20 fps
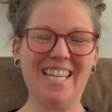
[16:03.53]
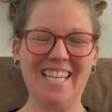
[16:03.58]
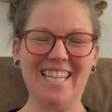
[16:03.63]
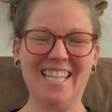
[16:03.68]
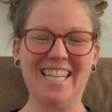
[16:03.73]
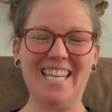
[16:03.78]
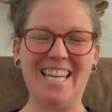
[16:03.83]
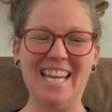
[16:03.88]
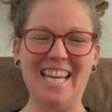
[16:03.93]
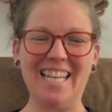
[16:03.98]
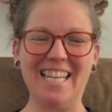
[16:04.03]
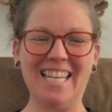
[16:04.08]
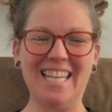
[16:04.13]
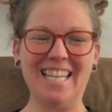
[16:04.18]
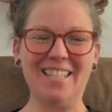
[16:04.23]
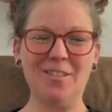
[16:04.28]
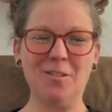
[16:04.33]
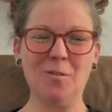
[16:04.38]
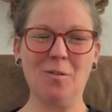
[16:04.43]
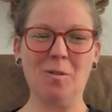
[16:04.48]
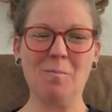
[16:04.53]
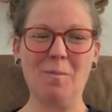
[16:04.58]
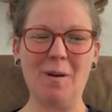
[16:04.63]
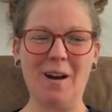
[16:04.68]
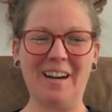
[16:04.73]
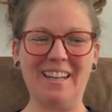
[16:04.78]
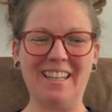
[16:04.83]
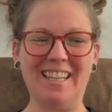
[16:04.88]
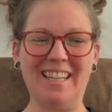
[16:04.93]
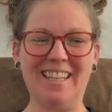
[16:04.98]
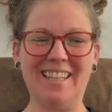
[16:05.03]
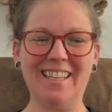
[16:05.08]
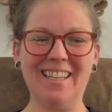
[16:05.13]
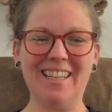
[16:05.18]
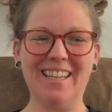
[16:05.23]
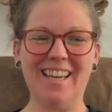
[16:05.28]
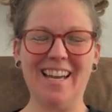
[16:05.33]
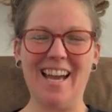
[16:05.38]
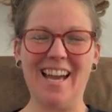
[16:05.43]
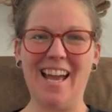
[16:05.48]
getting into the body
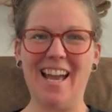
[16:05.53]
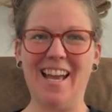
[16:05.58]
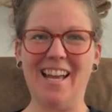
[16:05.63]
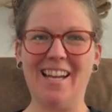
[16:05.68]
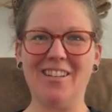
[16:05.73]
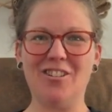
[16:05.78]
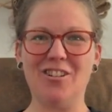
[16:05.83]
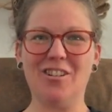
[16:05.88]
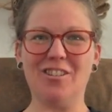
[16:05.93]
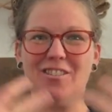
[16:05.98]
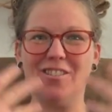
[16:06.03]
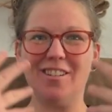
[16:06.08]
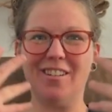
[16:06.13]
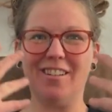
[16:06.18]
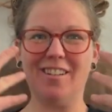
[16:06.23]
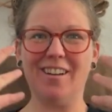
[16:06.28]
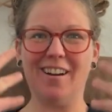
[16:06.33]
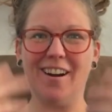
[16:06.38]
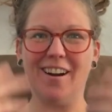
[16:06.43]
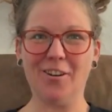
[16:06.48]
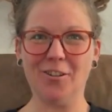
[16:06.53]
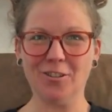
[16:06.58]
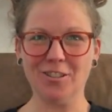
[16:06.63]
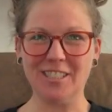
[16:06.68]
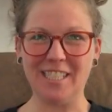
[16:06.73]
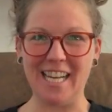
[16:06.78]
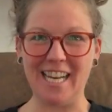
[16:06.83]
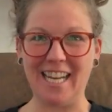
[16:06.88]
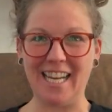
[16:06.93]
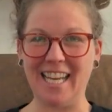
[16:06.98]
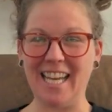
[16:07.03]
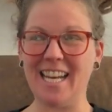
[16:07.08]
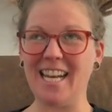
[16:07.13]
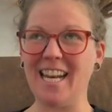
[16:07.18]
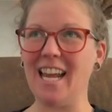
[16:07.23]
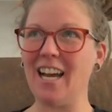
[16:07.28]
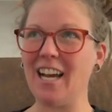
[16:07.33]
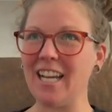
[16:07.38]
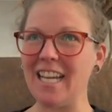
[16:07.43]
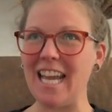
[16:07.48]
and just understanding.
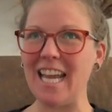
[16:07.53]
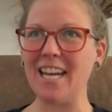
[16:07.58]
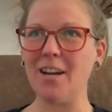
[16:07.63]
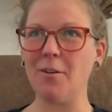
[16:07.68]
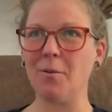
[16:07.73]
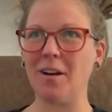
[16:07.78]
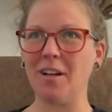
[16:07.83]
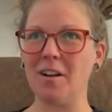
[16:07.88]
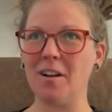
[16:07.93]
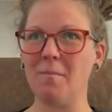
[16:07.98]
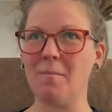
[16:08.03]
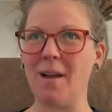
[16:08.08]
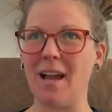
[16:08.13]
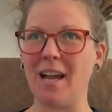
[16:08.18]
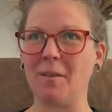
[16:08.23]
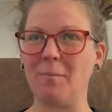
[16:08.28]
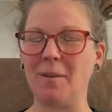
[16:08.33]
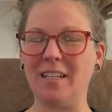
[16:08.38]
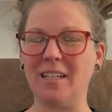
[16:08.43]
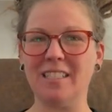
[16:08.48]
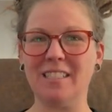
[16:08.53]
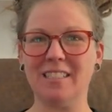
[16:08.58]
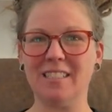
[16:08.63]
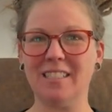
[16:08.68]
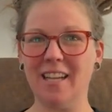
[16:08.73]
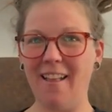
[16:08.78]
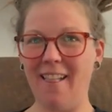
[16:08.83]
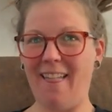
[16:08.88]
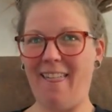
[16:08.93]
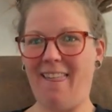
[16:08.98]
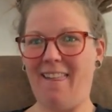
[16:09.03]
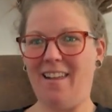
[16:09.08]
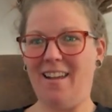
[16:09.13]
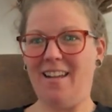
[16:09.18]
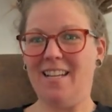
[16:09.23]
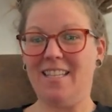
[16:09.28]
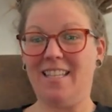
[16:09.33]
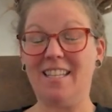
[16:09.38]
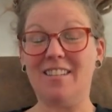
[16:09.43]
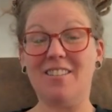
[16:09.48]
And again, I want to come back because
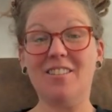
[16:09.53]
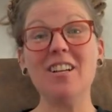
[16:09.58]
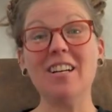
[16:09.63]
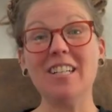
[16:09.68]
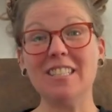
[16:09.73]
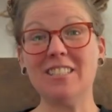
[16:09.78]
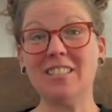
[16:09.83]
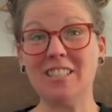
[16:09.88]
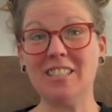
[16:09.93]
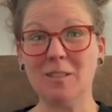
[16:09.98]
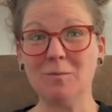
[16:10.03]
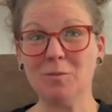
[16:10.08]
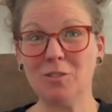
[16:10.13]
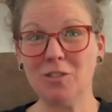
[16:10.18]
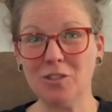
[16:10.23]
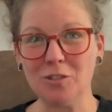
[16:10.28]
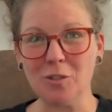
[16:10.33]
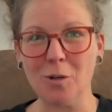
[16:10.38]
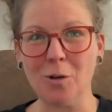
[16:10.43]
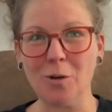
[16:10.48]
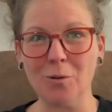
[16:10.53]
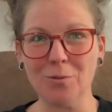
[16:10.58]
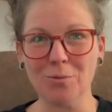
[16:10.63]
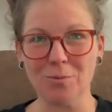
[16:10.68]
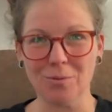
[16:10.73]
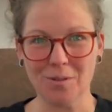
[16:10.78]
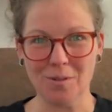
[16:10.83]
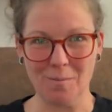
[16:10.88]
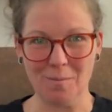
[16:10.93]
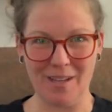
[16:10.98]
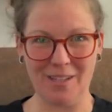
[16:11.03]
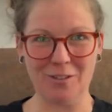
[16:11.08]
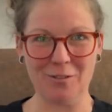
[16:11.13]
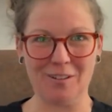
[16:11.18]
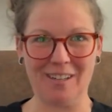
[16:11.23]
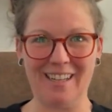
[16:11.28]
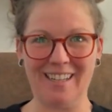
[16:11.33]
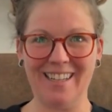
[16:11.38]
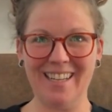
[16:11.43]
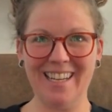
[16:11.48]
this does seem so
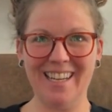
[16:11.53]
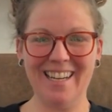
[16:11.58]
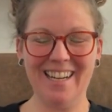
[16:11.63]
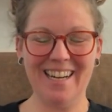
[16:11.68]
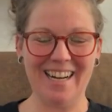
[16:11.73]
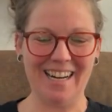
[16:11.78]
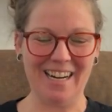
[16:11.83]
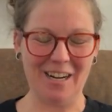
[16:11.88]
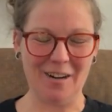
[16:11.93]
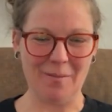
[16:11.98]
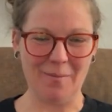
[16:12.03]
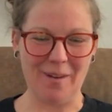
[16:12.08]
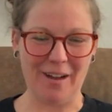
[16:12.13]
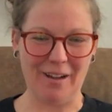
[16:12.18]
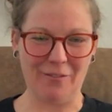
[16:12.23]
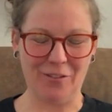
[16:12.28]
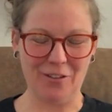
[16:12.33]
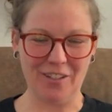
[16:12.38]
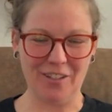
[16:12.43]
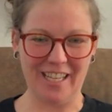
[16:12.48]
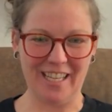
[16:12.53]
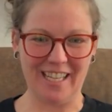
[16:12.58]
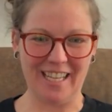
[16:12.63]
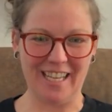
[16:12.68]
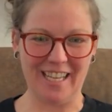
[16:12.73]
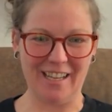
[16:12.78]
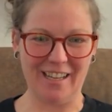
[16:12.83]
rudimentary. I feel like